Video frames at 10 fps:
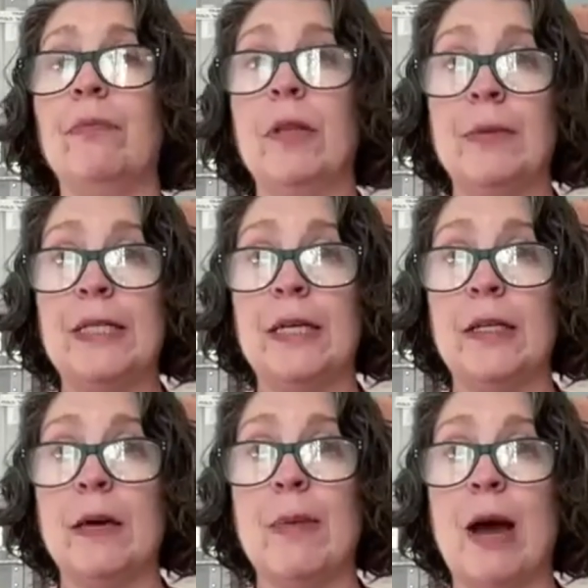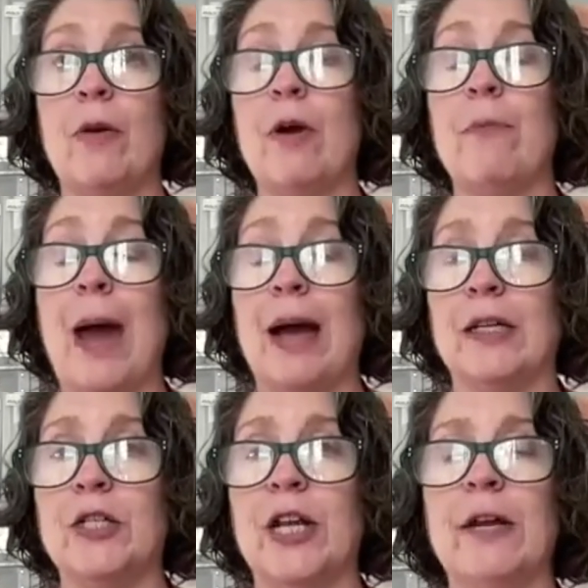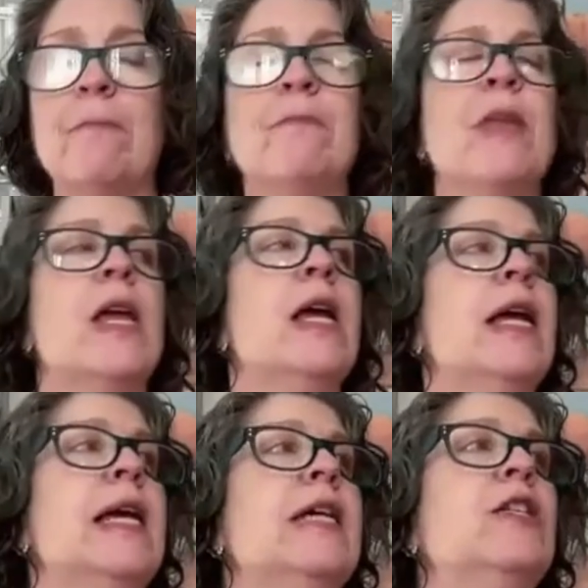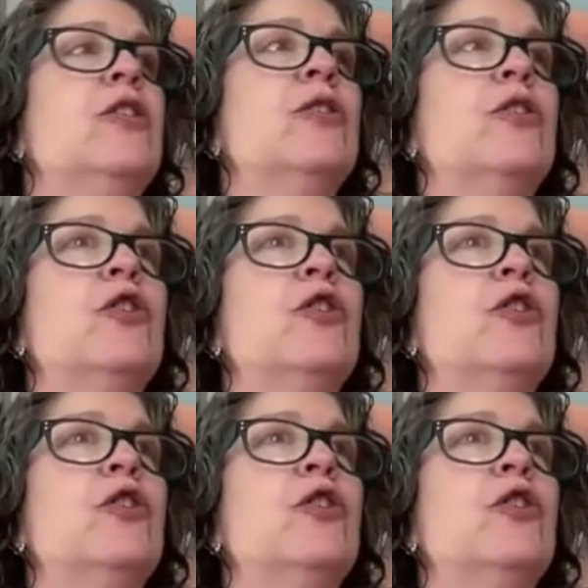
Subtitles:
limiting the amount of packaging, is